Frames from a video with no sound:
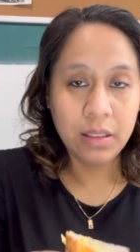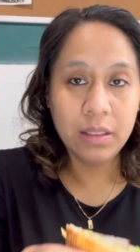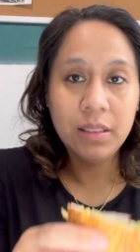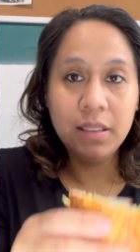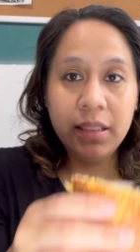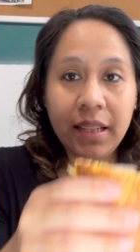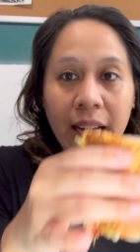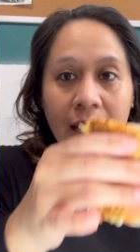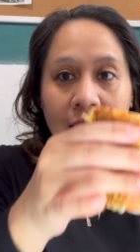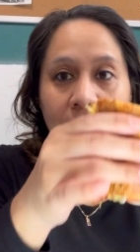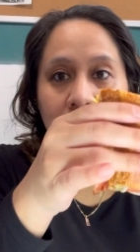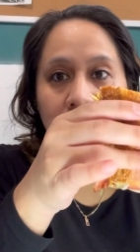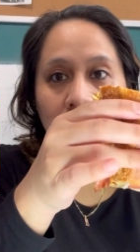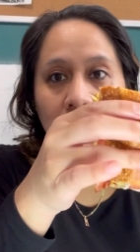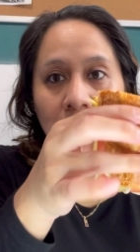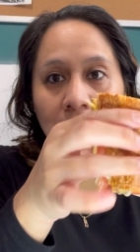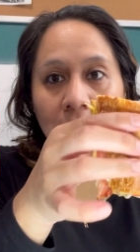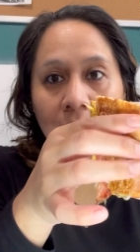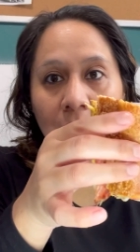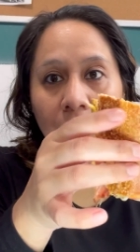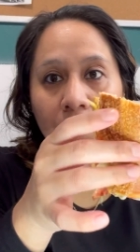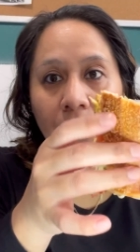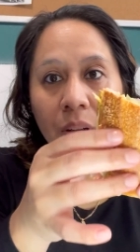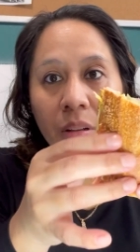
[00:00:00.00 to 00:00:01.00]
Ted's
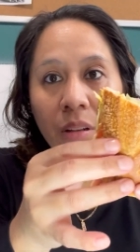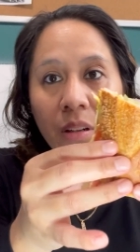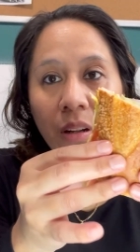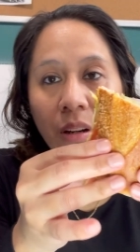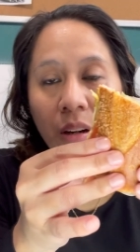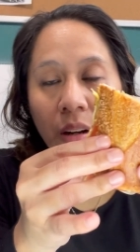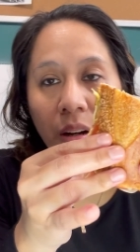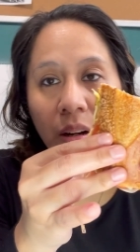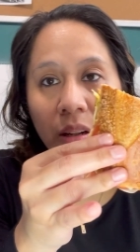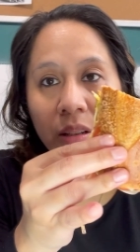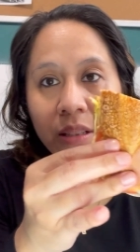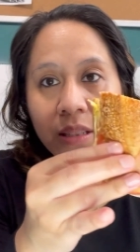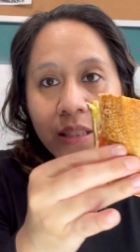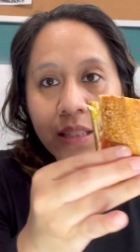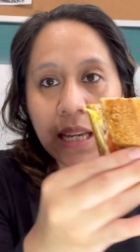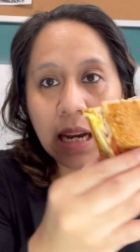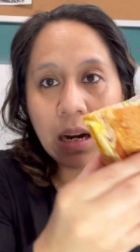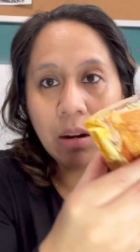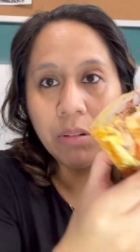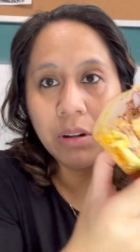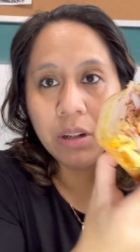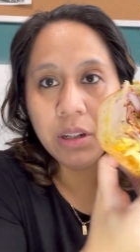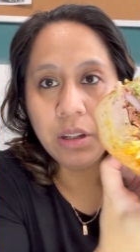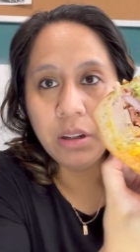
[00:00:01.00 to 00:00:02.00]
Club on
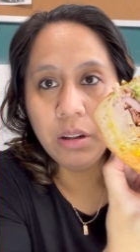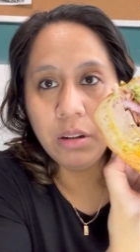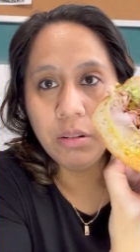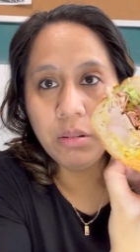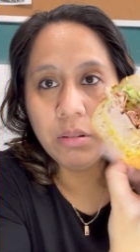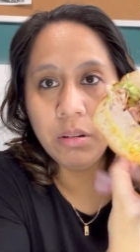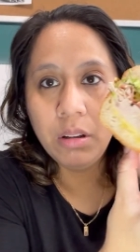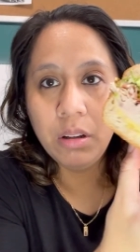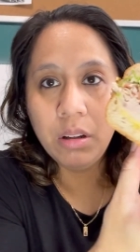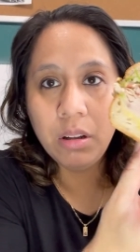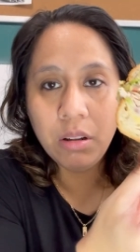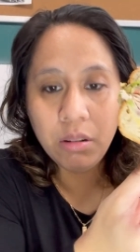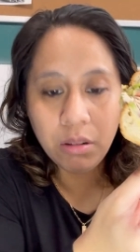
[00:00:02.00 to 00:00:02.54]
sourdough.